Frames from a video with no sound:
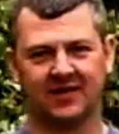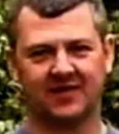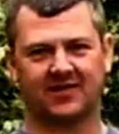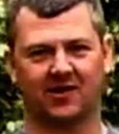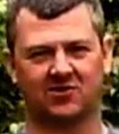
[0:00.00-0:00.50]

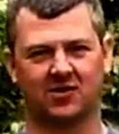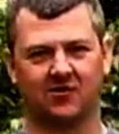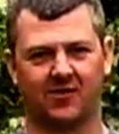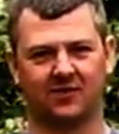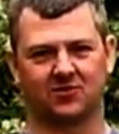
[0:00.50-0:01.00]
Let's get on to
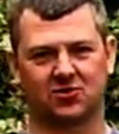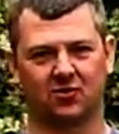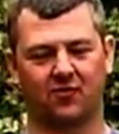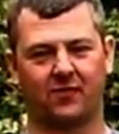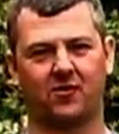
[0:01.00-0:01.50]
the real
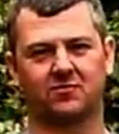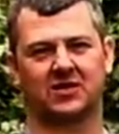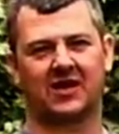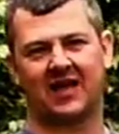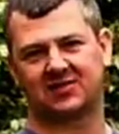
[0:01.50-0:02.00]
stuff. We've come
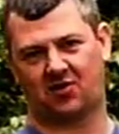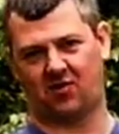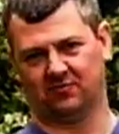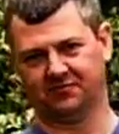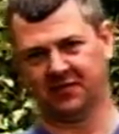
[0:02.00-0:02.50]
to
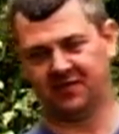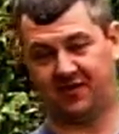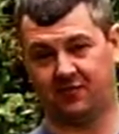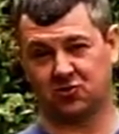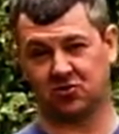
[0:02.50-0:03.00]
Glasgow. In
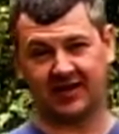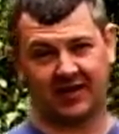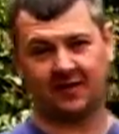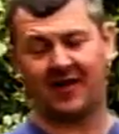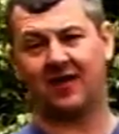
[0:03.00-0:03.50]
fact, we're just a
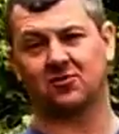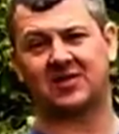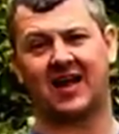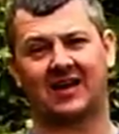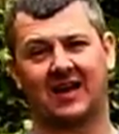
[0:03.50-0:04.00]
little bit
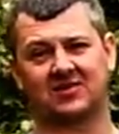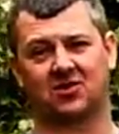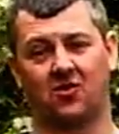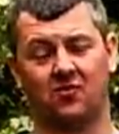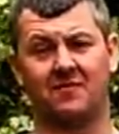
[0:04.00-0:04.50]
outside
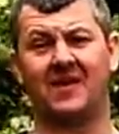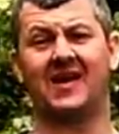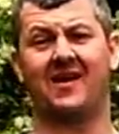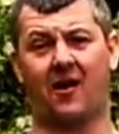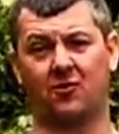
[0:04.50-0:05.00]
Glasgow. We've been
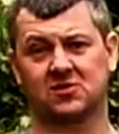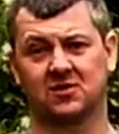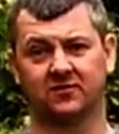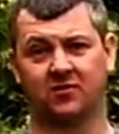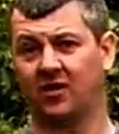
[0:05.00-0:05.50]
here hours,
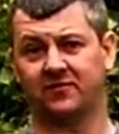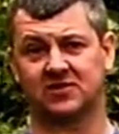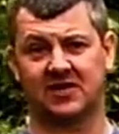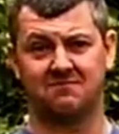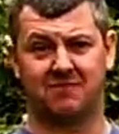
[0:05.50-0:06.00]
not even
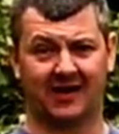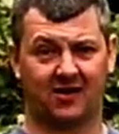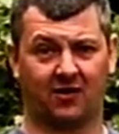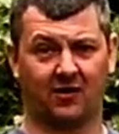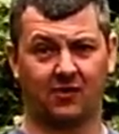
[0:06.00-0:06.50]
seen Billy
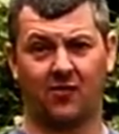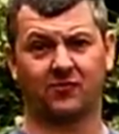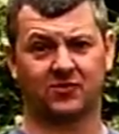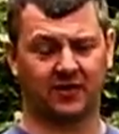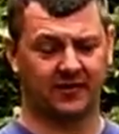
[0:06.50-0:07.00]
Connolly
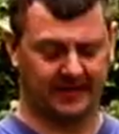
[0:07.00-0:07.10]
once.